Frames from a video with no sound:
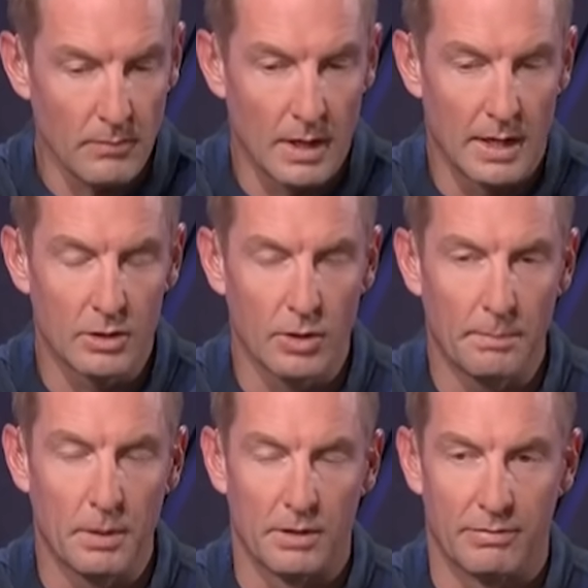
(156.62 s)
I grew
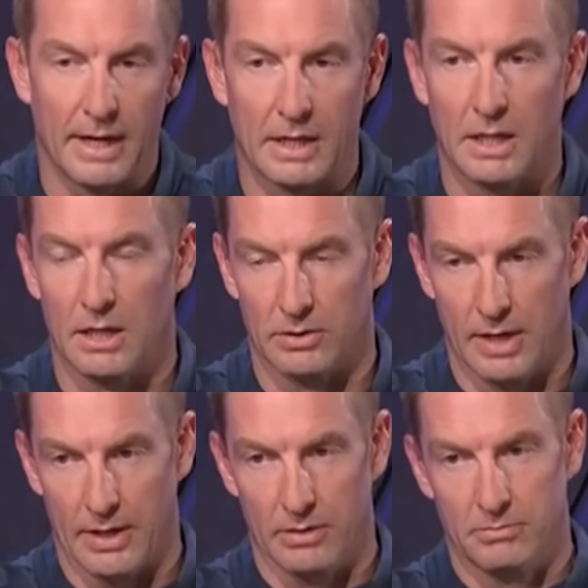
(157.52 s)
up in Arvada,
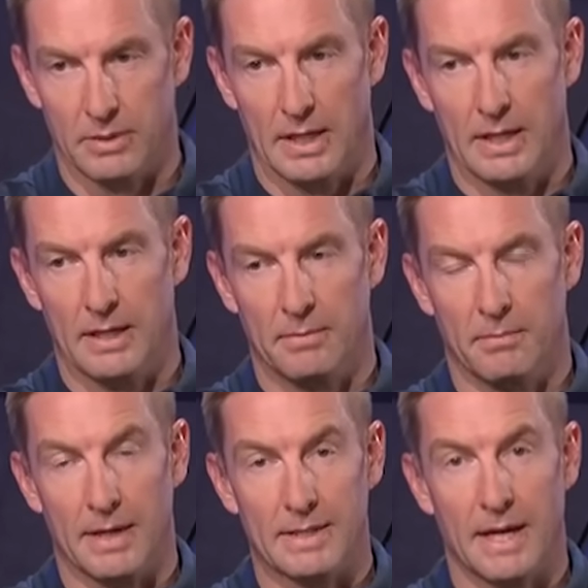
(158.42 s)
Colorado, and
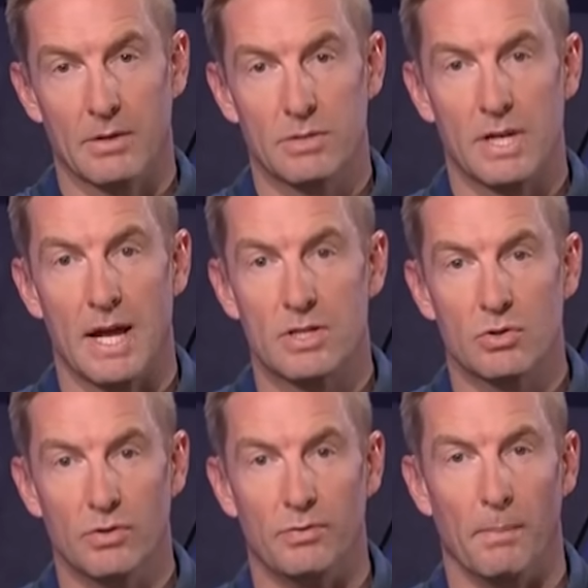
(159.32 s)
my dad was a high
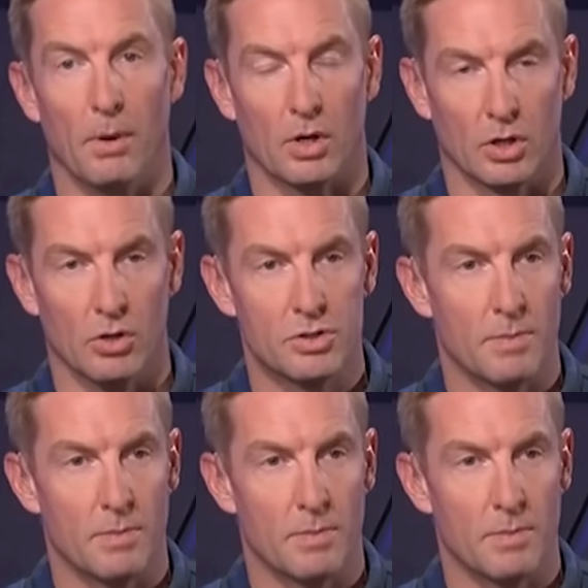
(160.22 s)
school football coach.